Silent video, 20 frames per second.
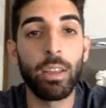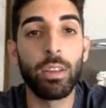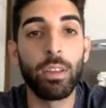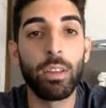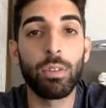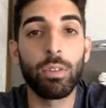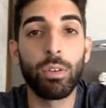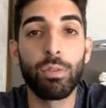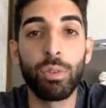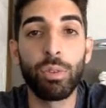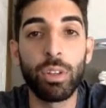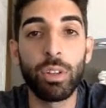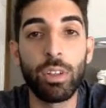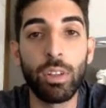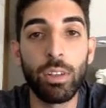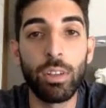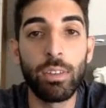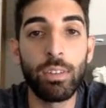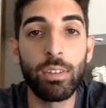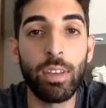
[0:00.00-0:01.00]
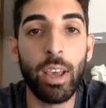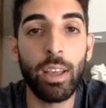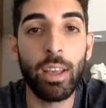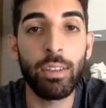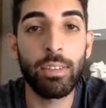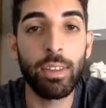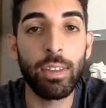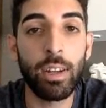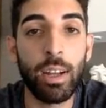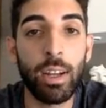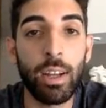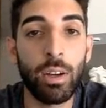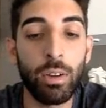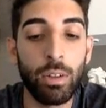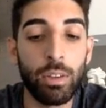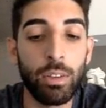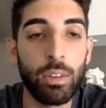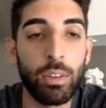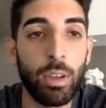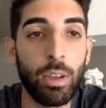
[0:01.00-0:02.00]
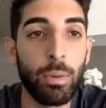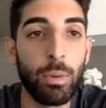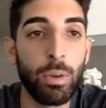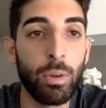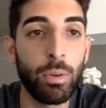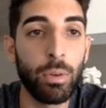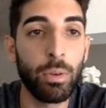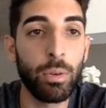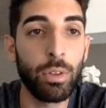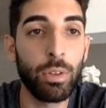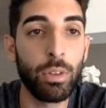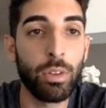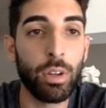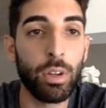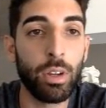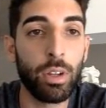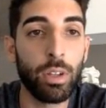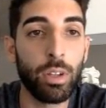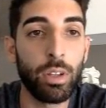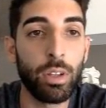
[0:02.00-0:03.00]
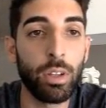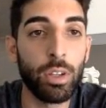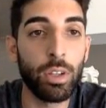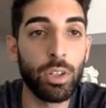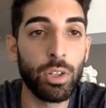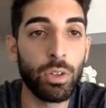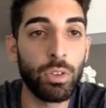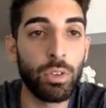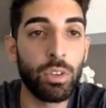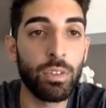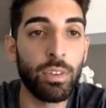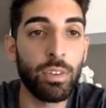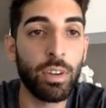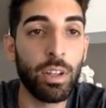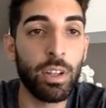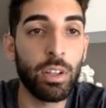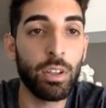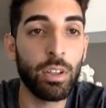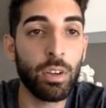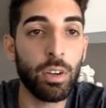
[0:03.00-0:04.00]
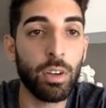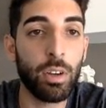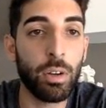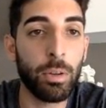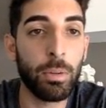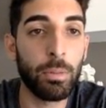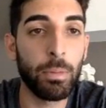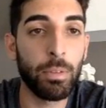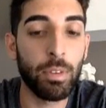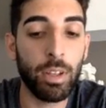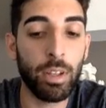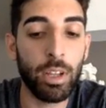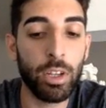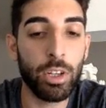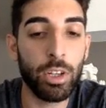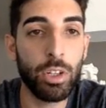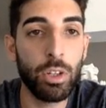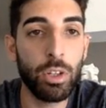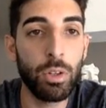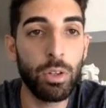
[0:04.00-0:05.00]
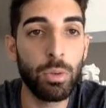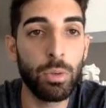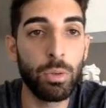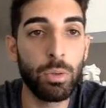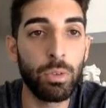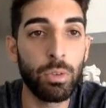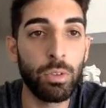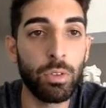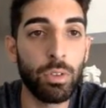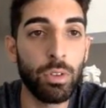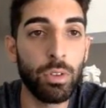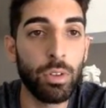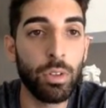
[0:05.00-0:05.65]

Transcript: So if we test that out, demo.josephvalley.com/news,